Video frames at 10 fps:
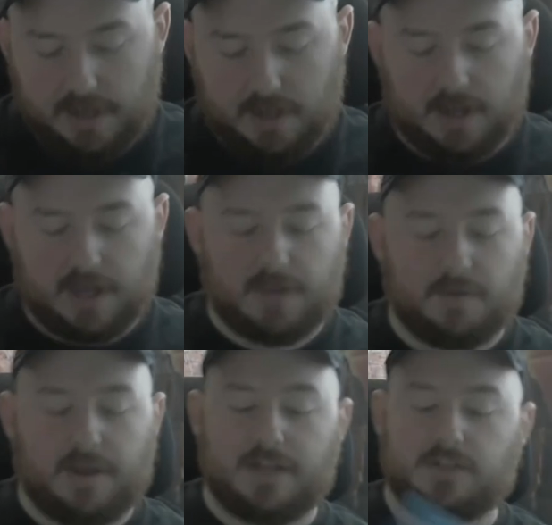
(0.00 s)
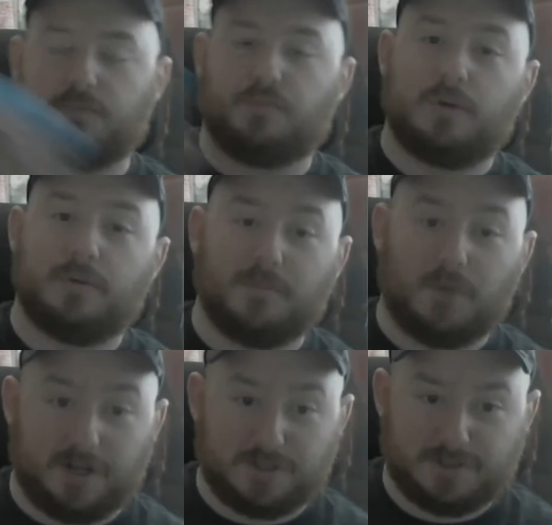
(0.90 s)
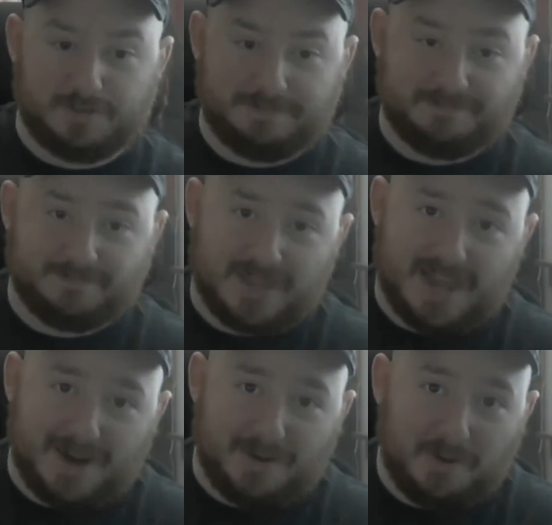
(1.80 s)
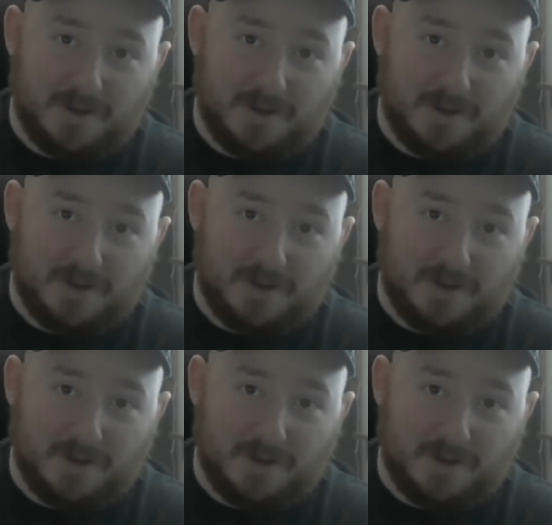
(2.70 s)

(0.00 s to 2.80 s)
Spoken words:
Anyway, it's Premium Rush. Now,